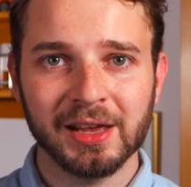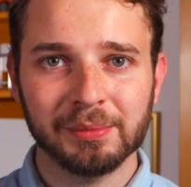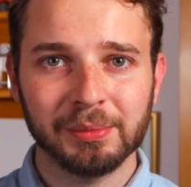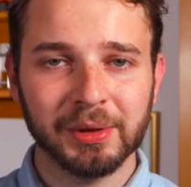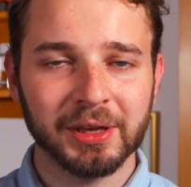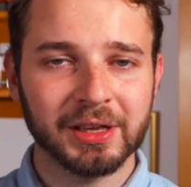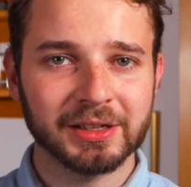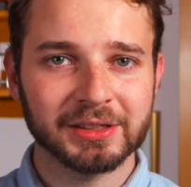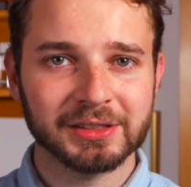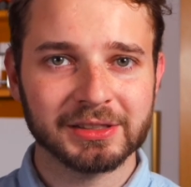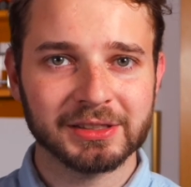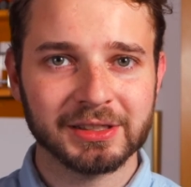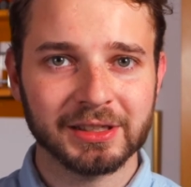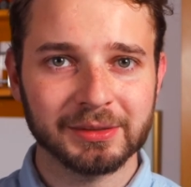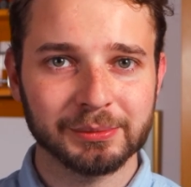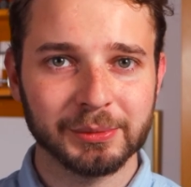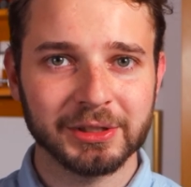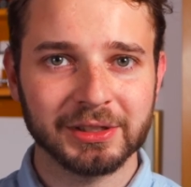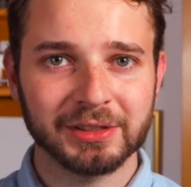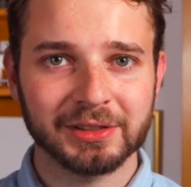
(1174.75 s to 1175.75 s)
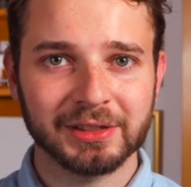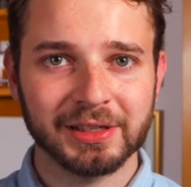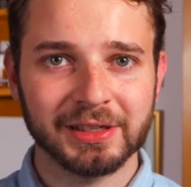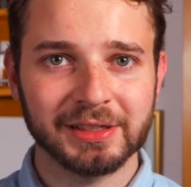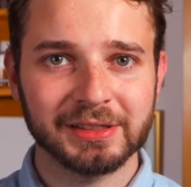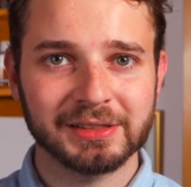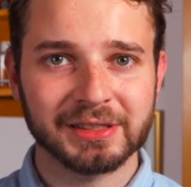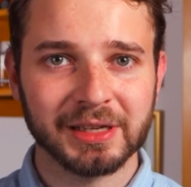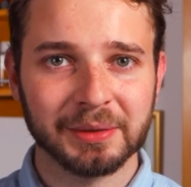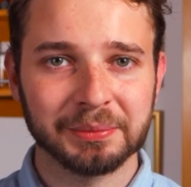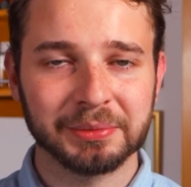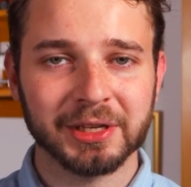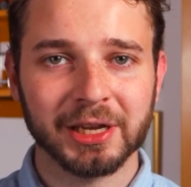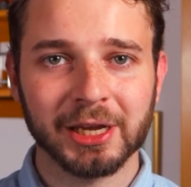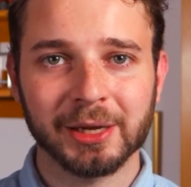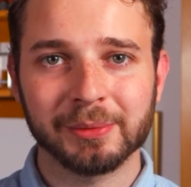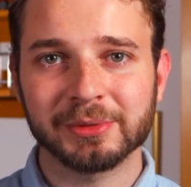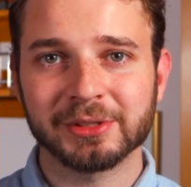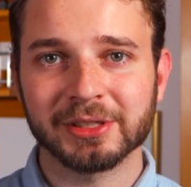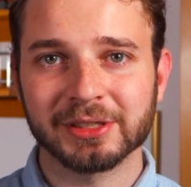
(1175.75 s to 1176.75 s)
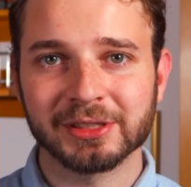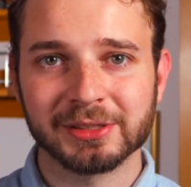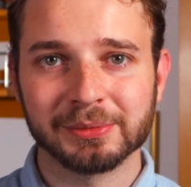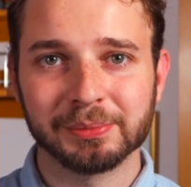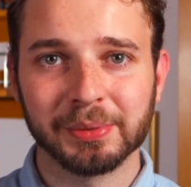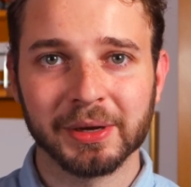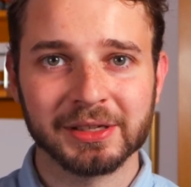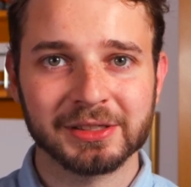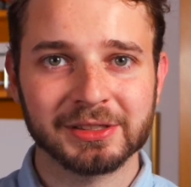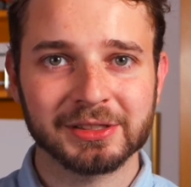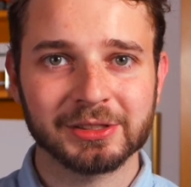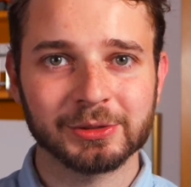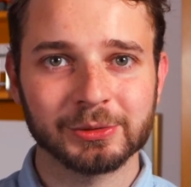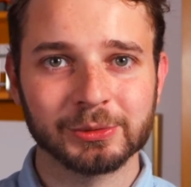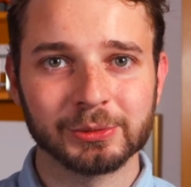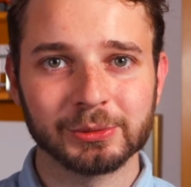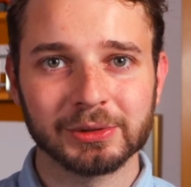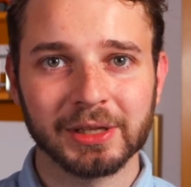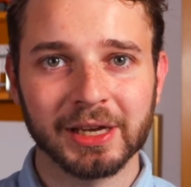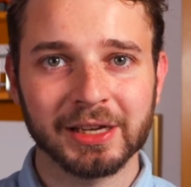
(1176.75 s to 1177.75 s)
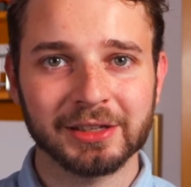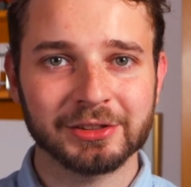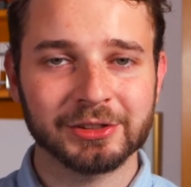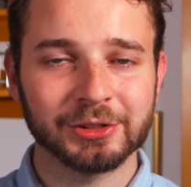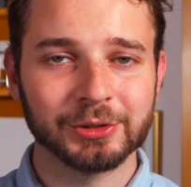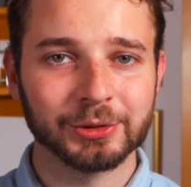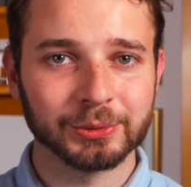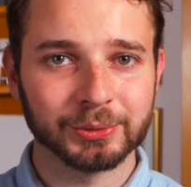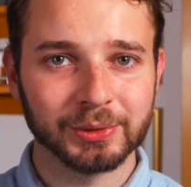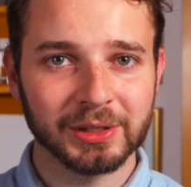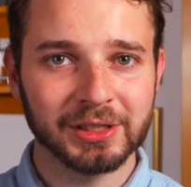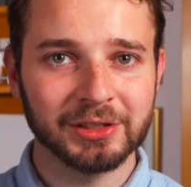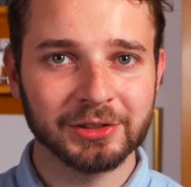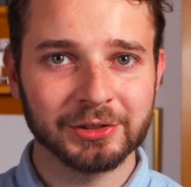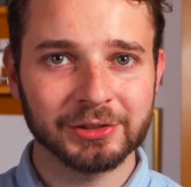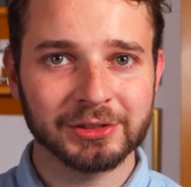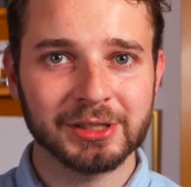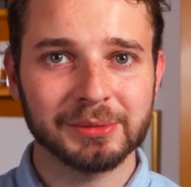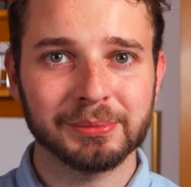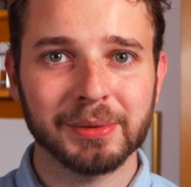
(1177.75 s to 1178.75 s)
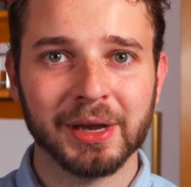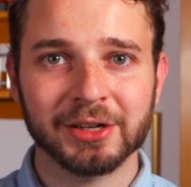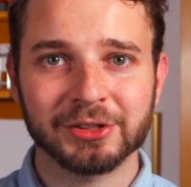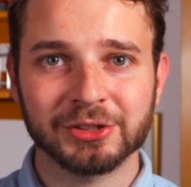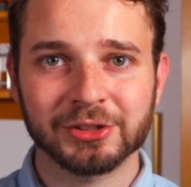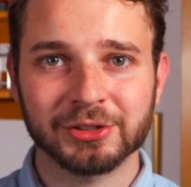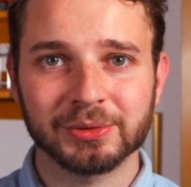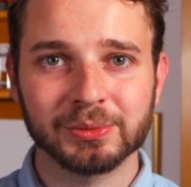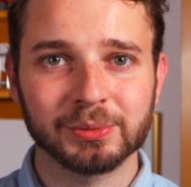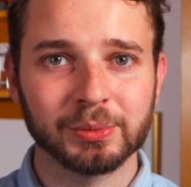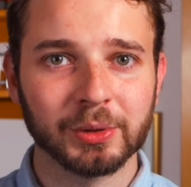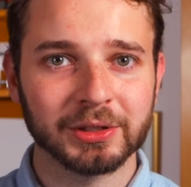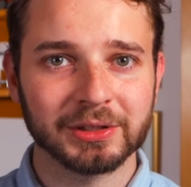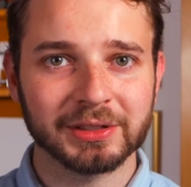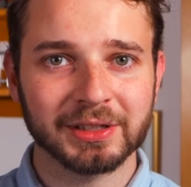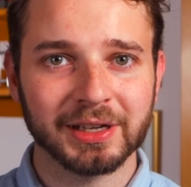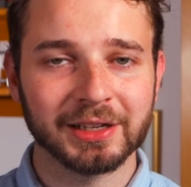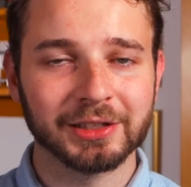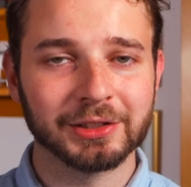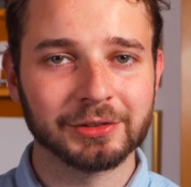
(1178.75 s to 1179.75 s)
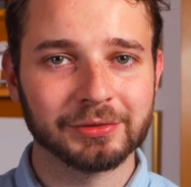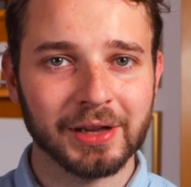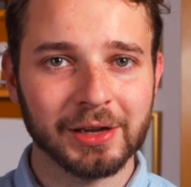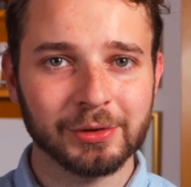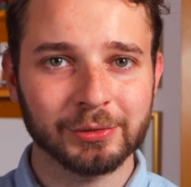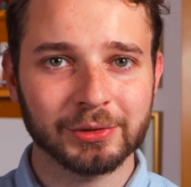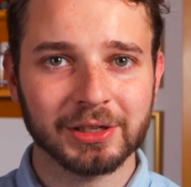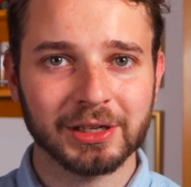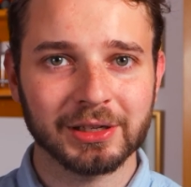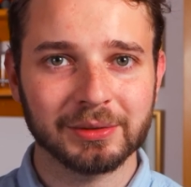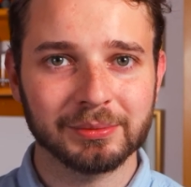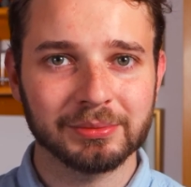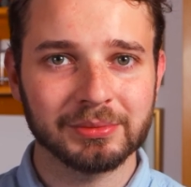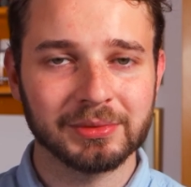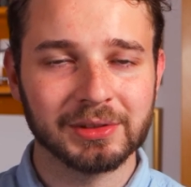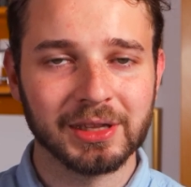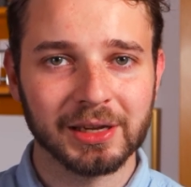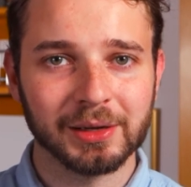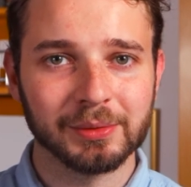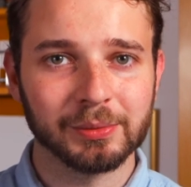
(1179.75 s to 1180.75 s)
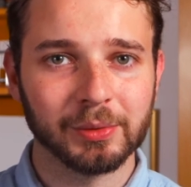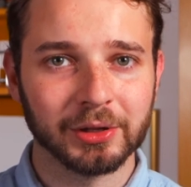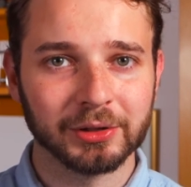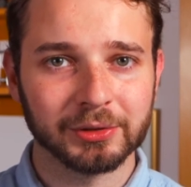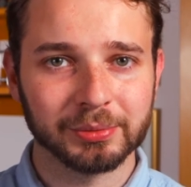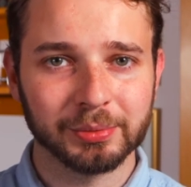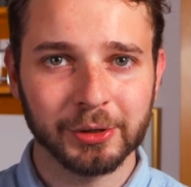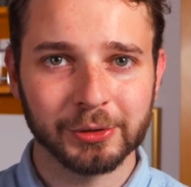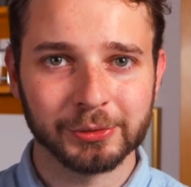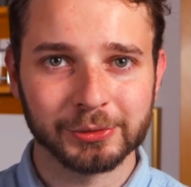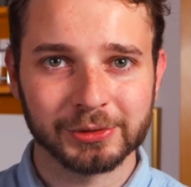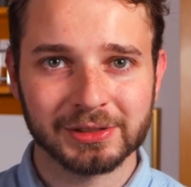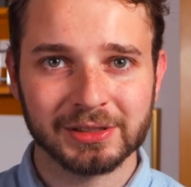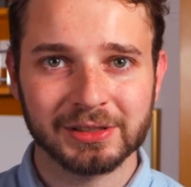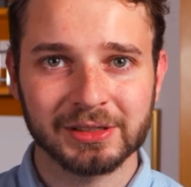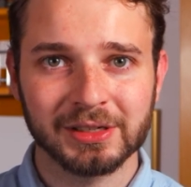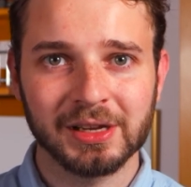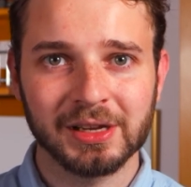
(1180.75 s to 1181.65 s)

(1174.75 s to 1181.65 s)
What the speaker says: because admittedly sometimes it's best to let your readers imagine what kind of outcome they want most.